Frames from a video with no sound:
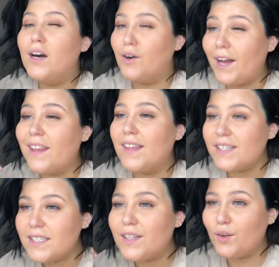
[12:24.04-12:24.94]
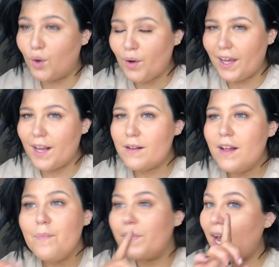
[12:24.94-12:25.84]
okay, this is annoying.
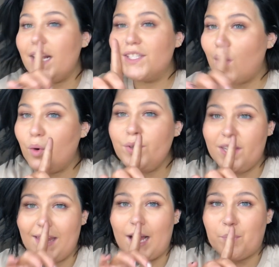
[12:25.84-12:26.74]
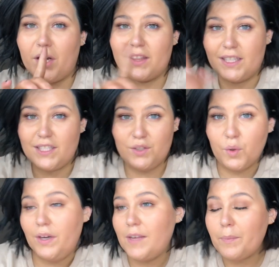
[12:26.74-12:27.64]
And it's only that part that's
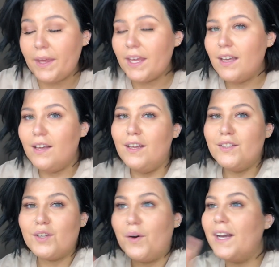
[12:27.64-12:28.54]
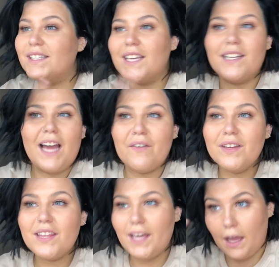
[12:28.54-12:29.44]
annoying me. So it's like
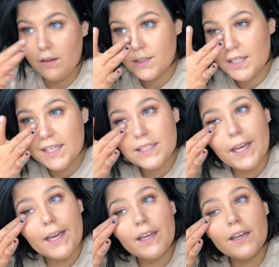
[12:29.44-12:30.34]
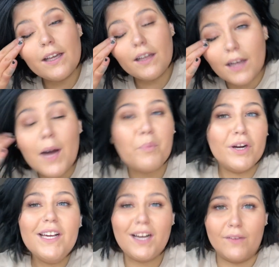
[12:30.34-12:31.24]
everything else is like
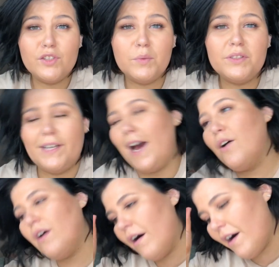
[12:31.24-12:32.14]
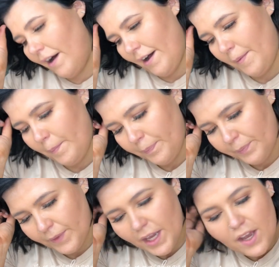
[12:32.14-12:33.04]
pretty comfortable now.
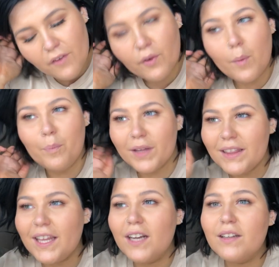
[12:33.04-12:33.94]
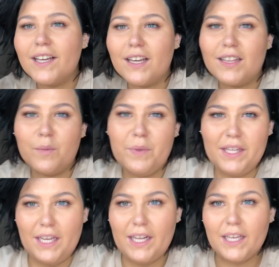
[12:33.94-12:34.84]
For a bit there, like at the
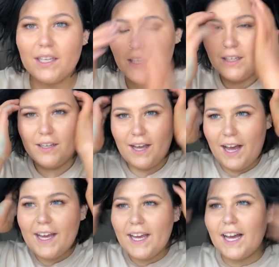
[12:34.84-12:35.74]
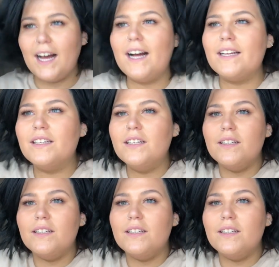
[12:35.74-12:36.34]
beginning, I had